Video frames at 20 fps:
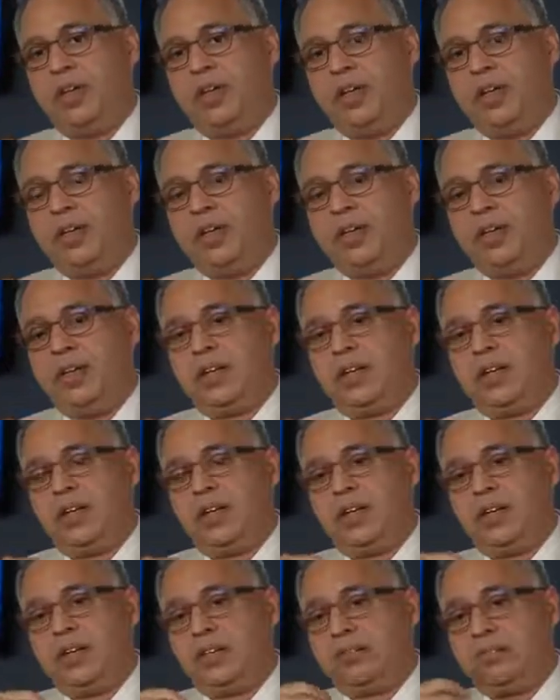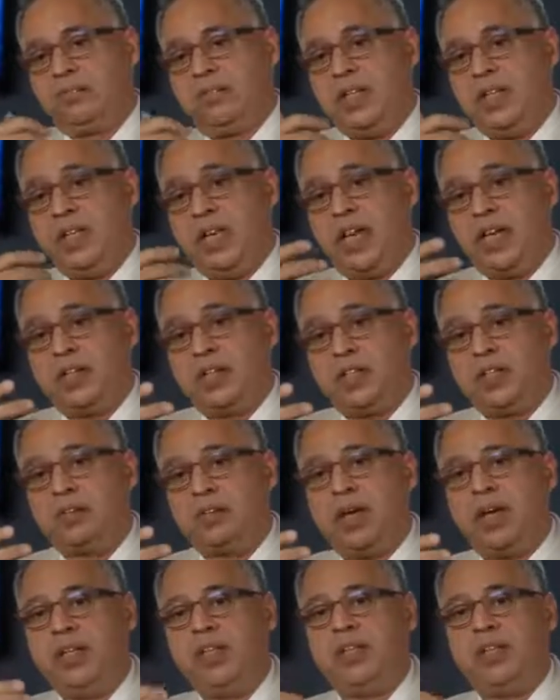And pediatric
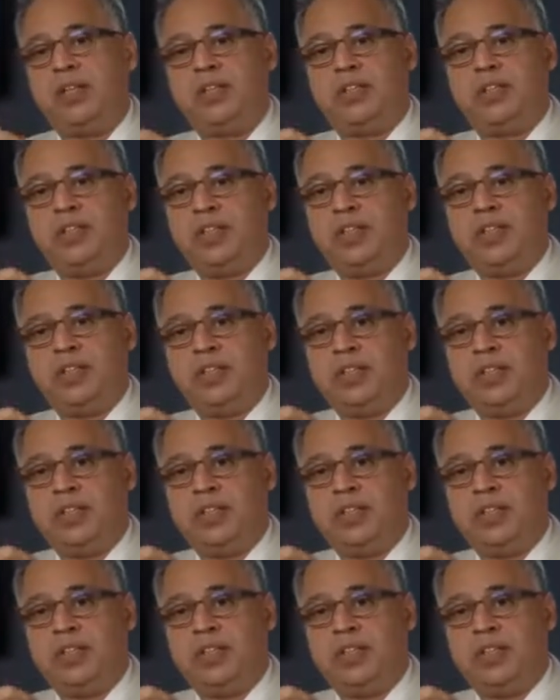spine surgery,